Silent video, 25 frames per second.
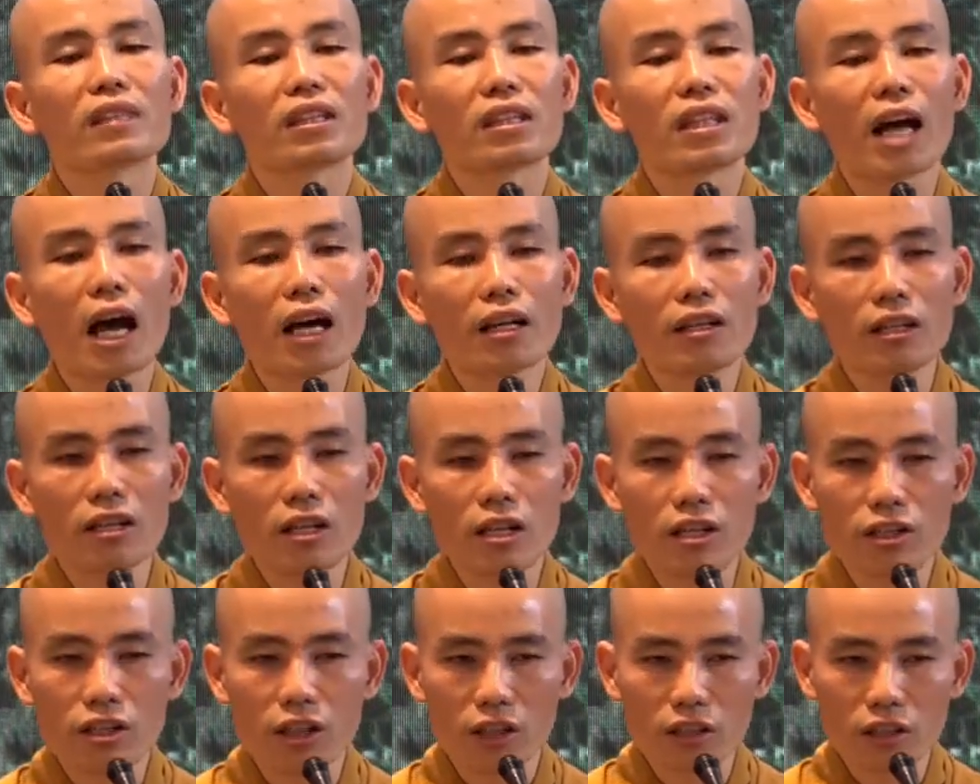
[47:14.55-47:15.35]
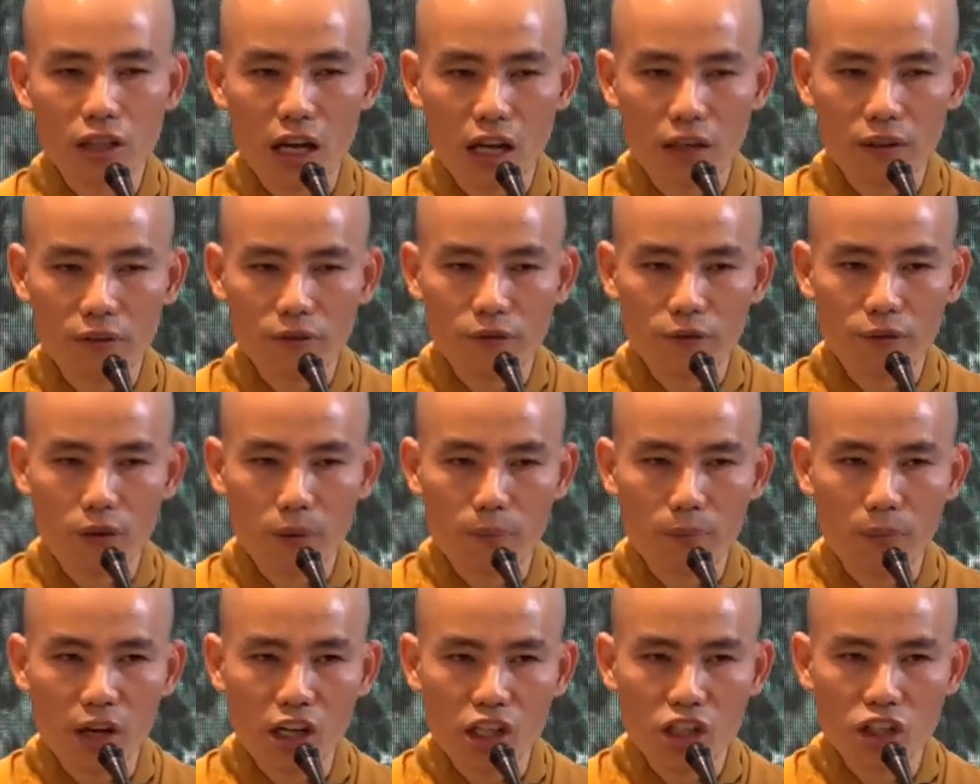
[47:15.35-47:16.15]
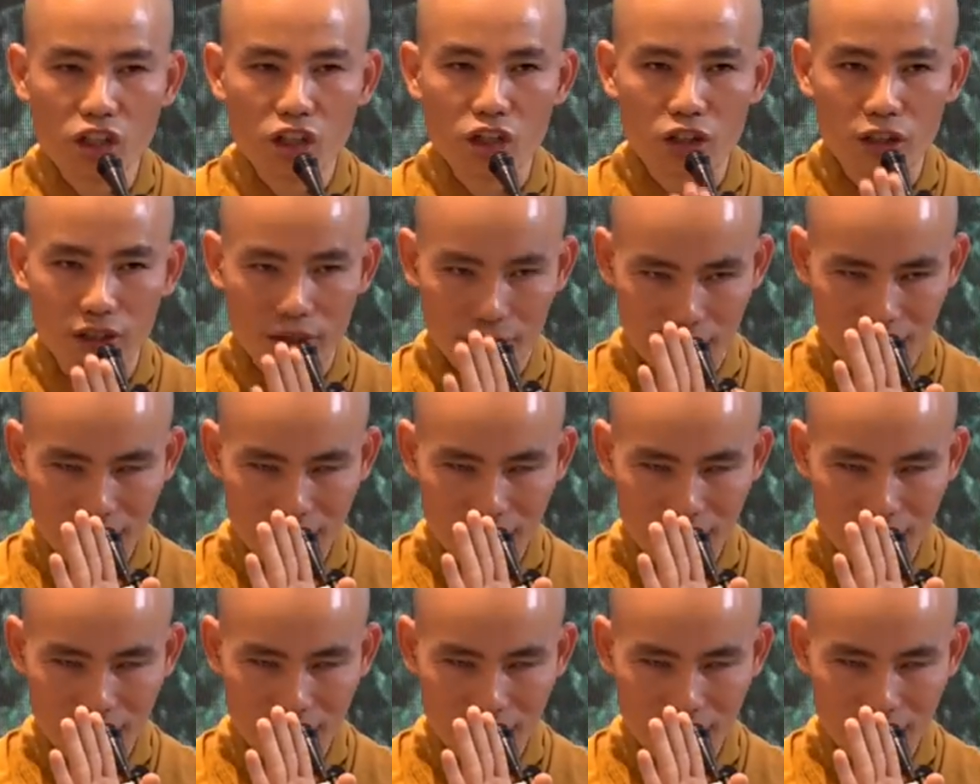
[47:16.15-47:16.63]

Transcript: That is the transformation.